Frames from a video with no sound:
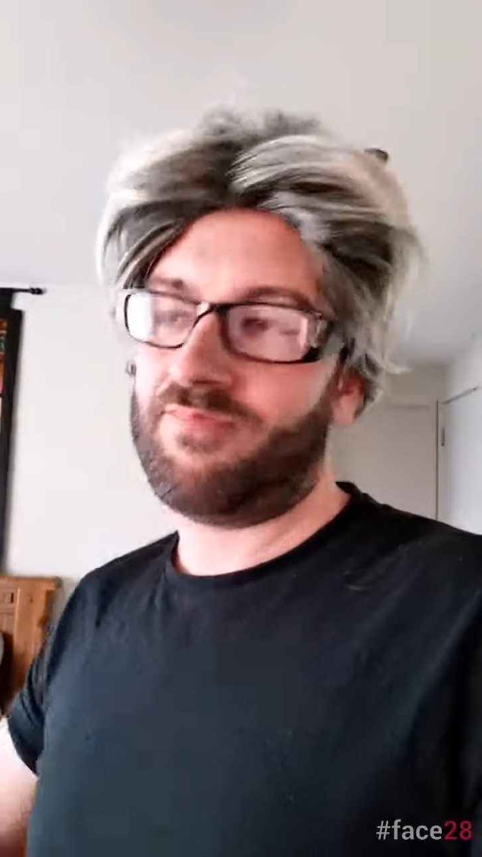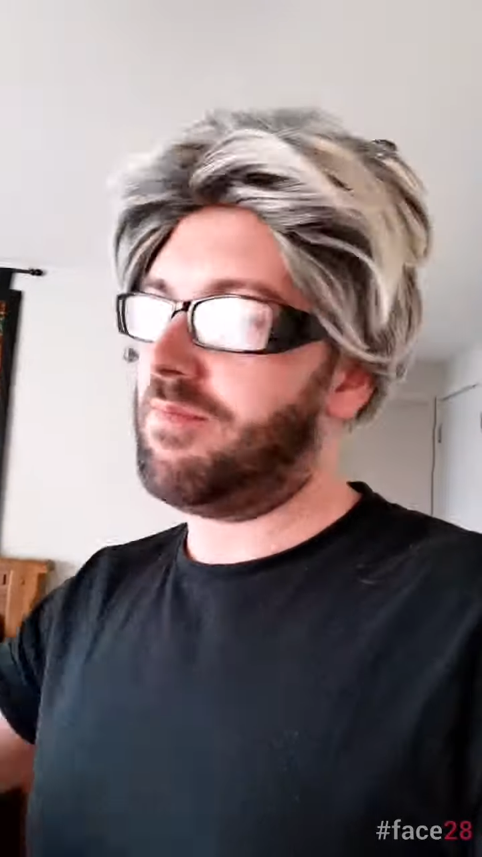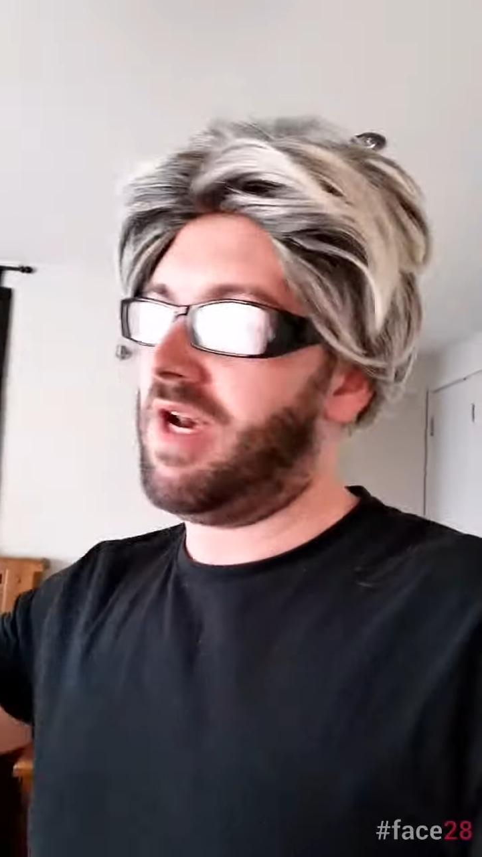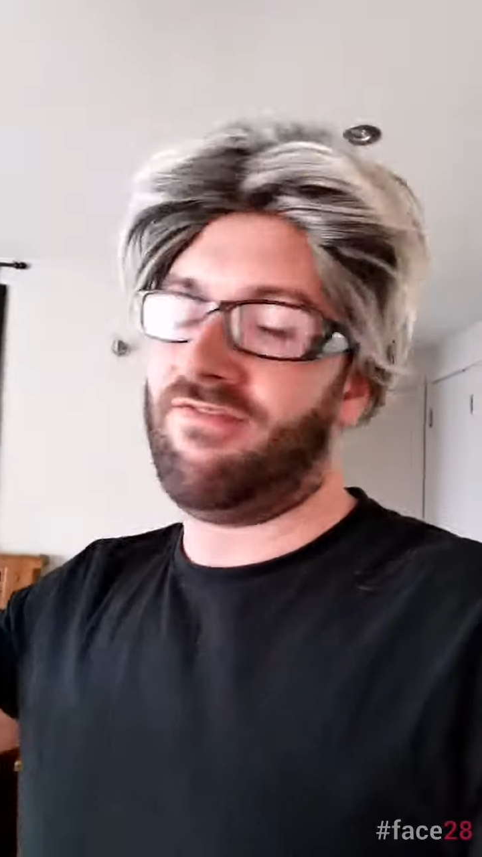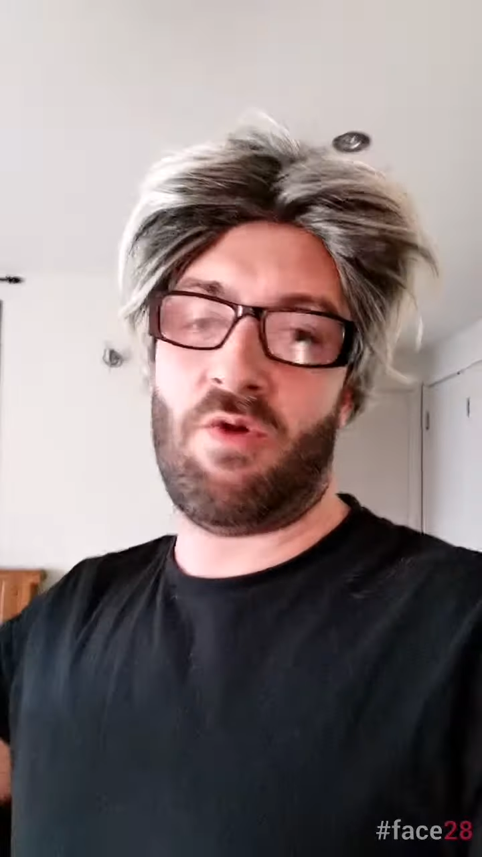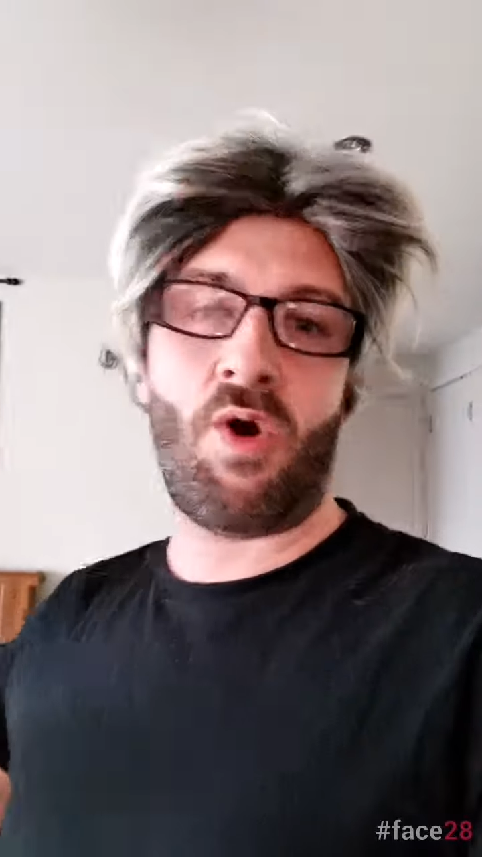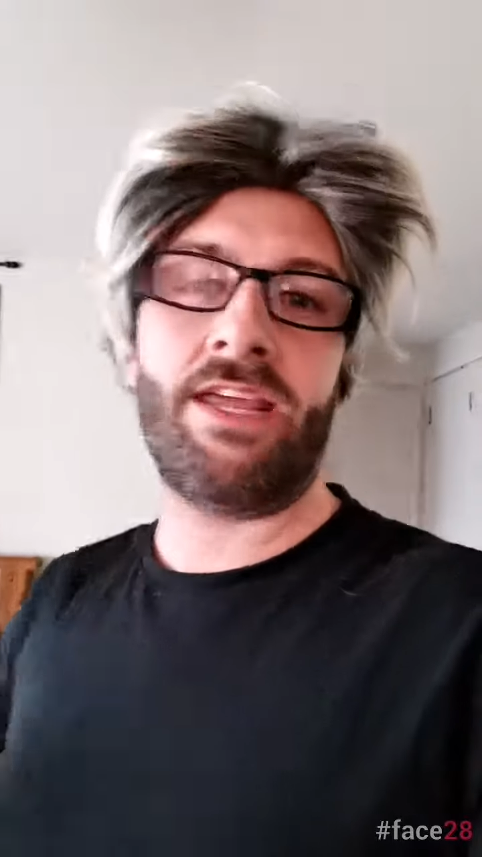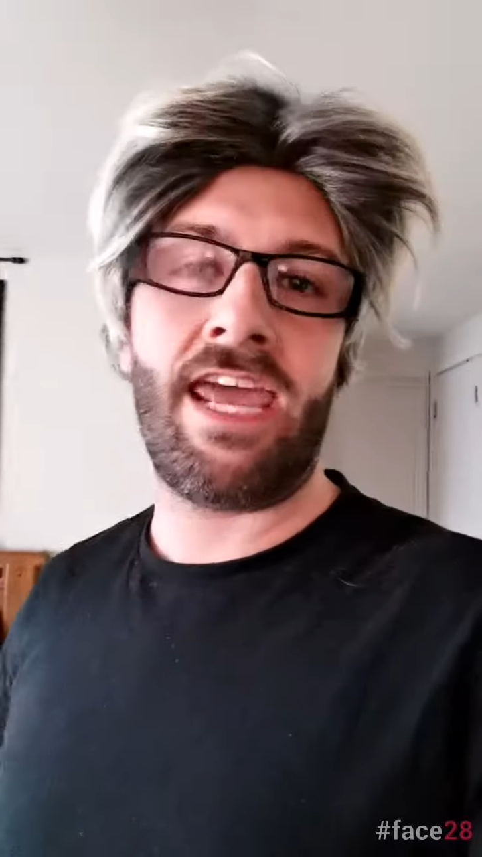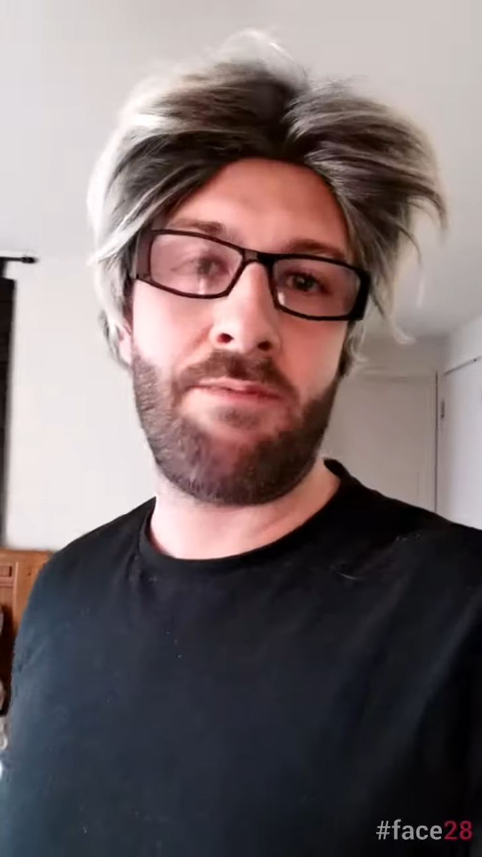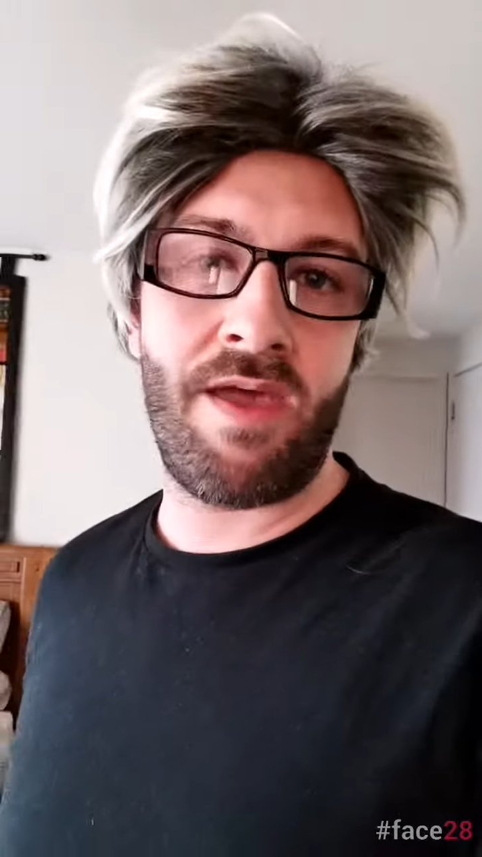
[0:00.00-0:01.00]
But if you want to
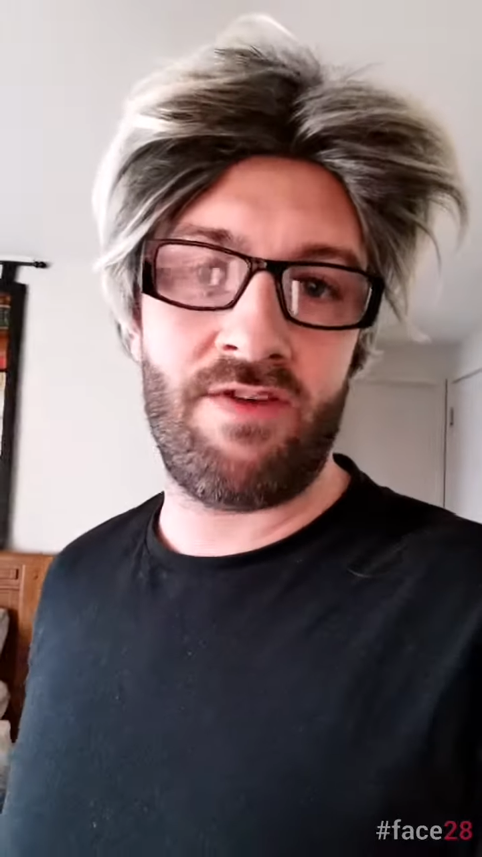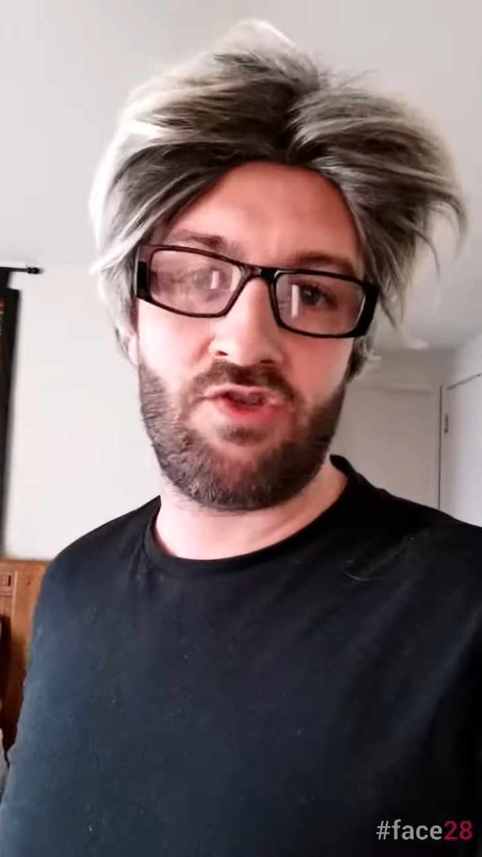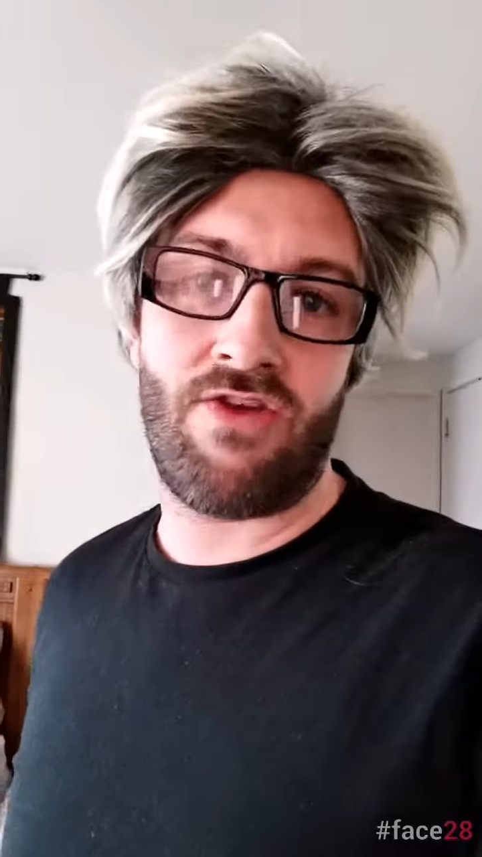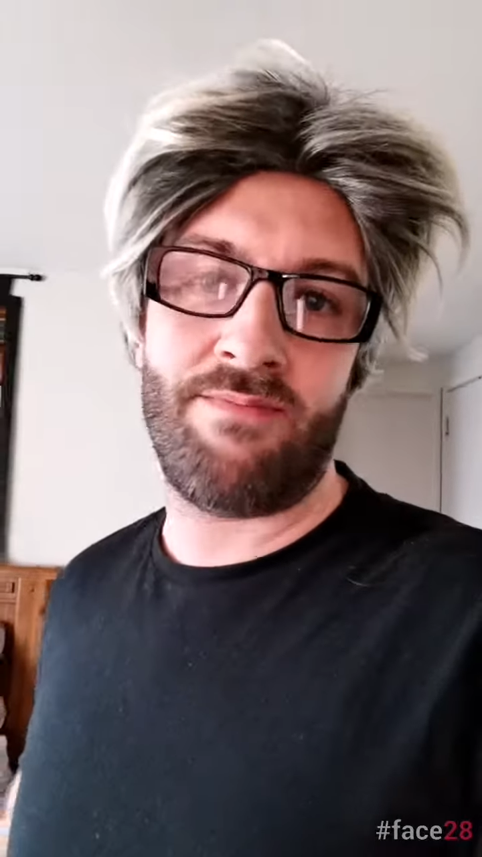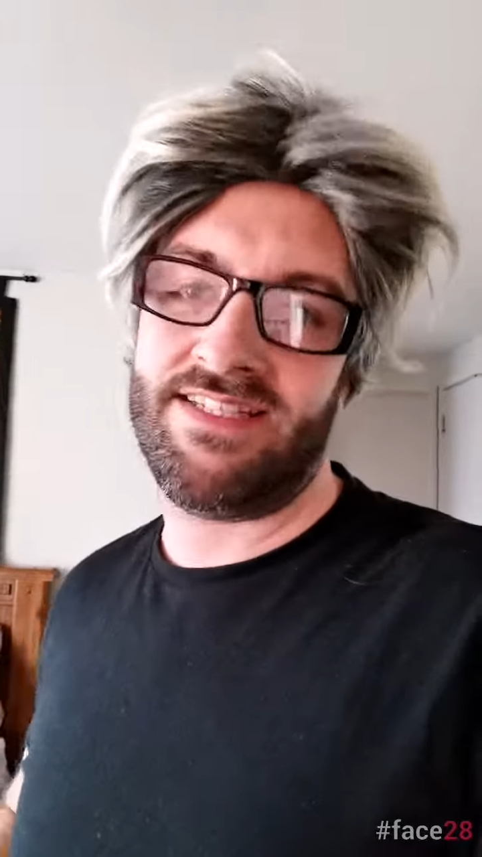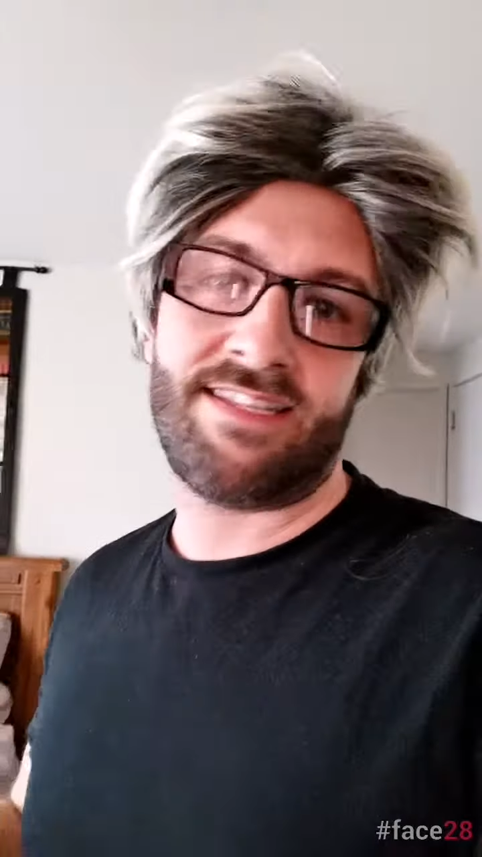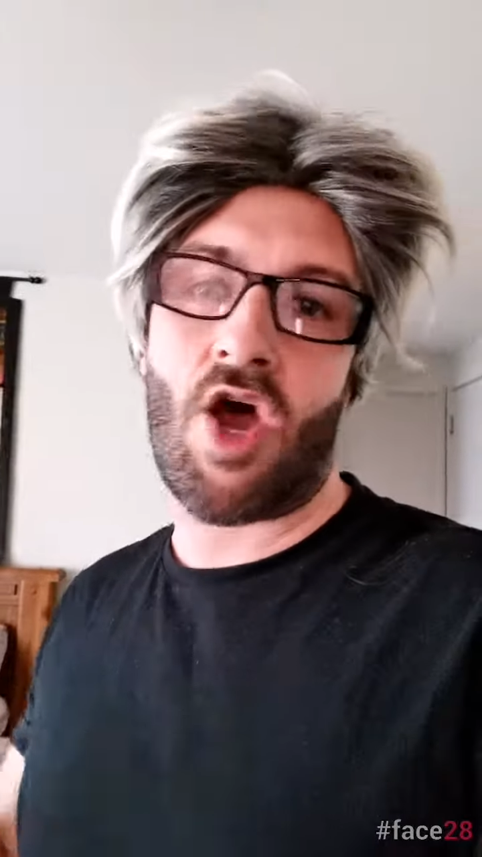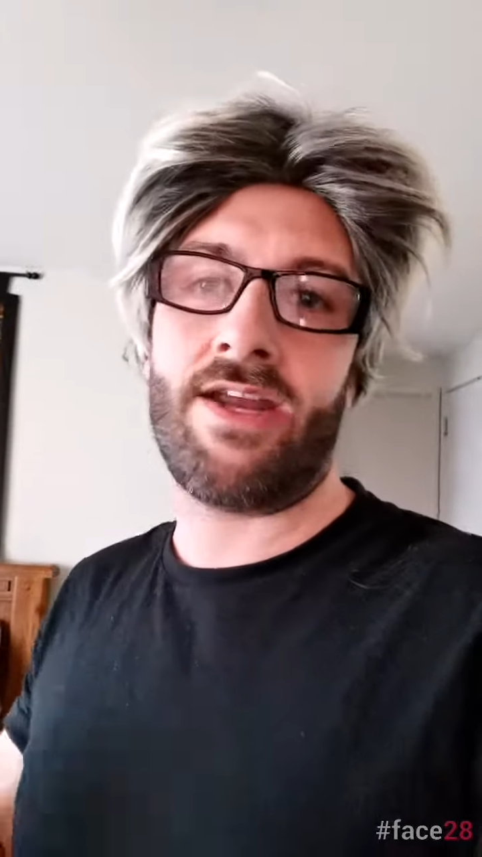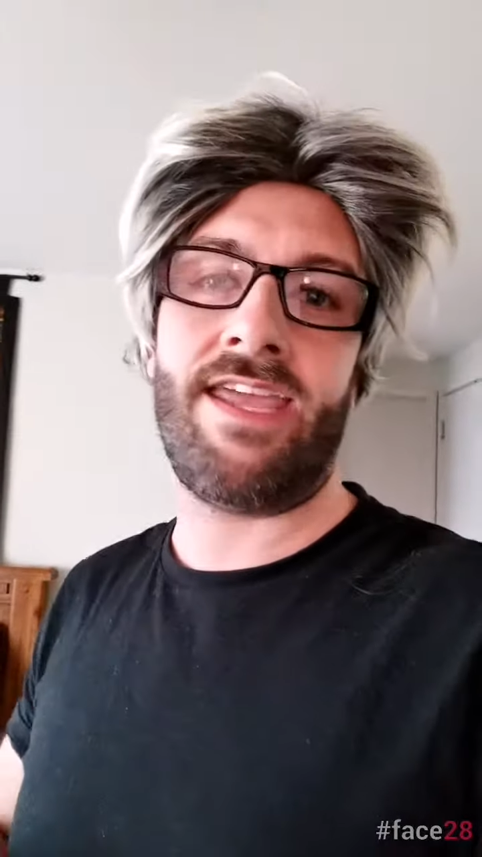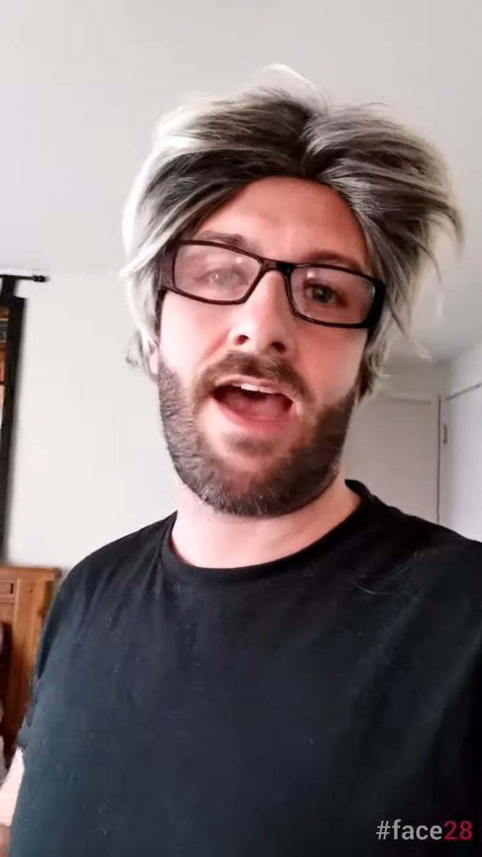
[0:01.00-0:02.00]
get a bit of a trim and
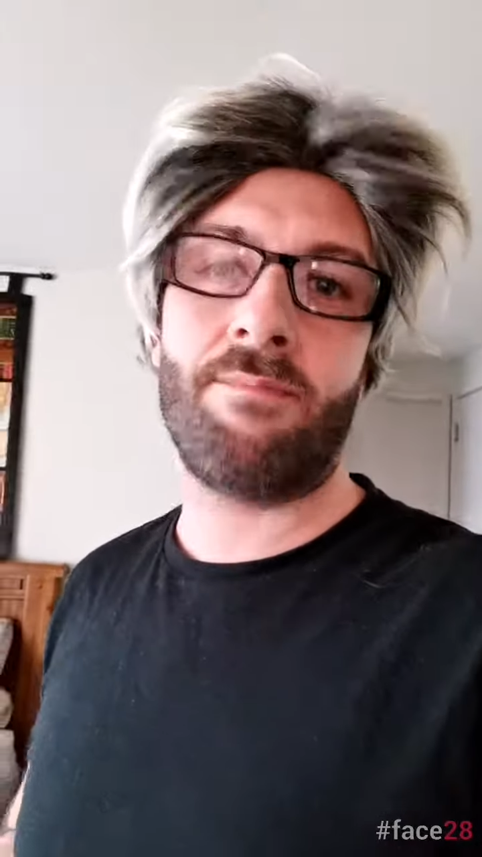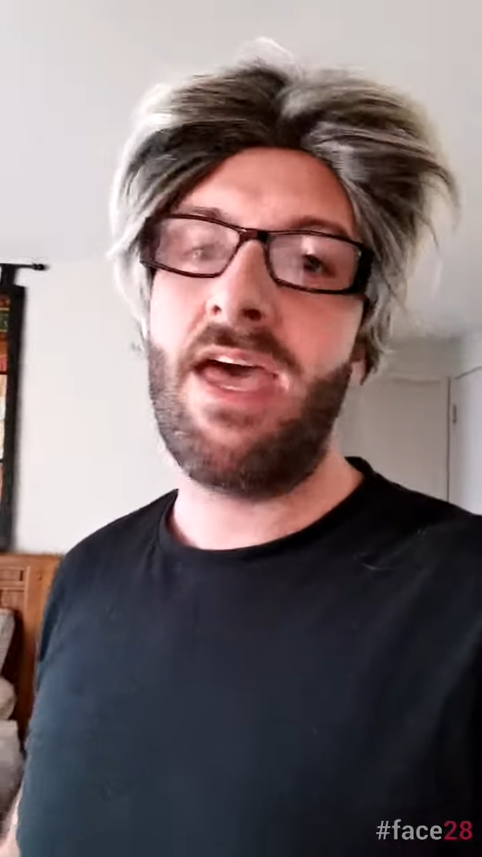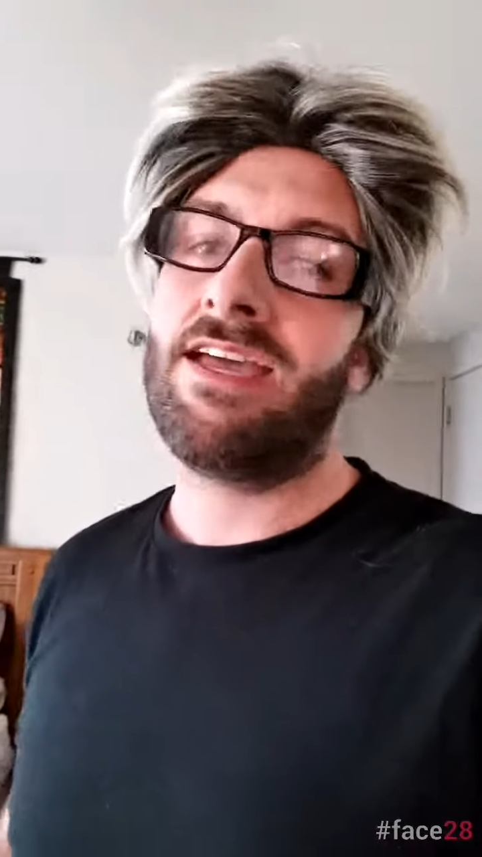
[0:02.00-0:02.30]
tidy it up,